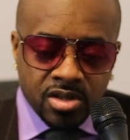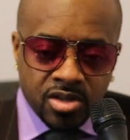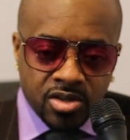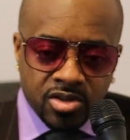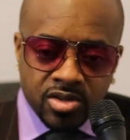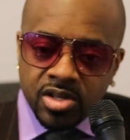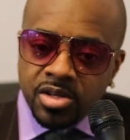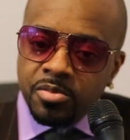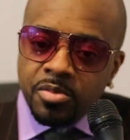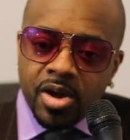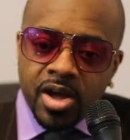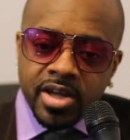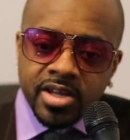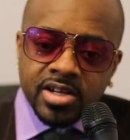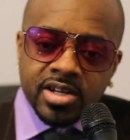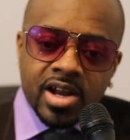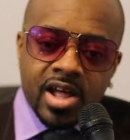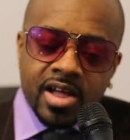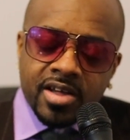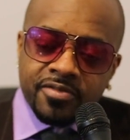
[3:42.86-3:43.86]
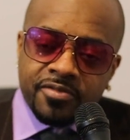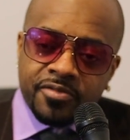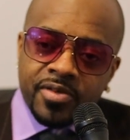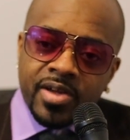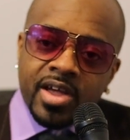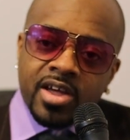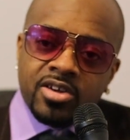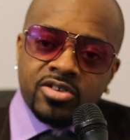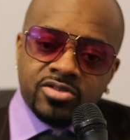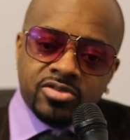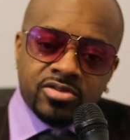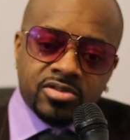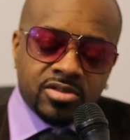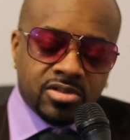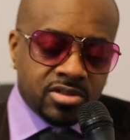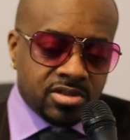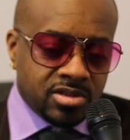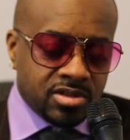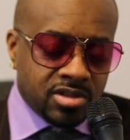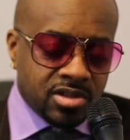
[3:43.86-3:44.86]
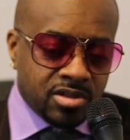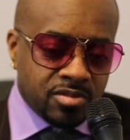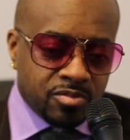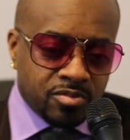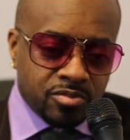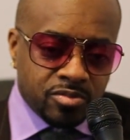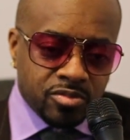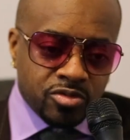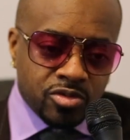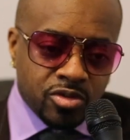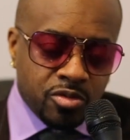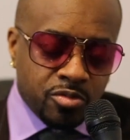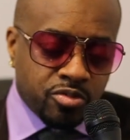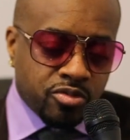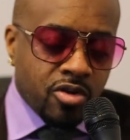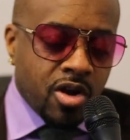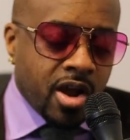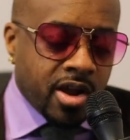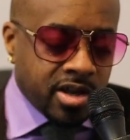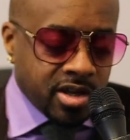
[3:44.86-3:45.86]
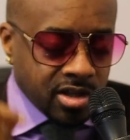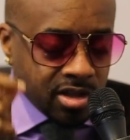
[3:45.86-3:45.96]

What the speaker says: anybody that I've found in prior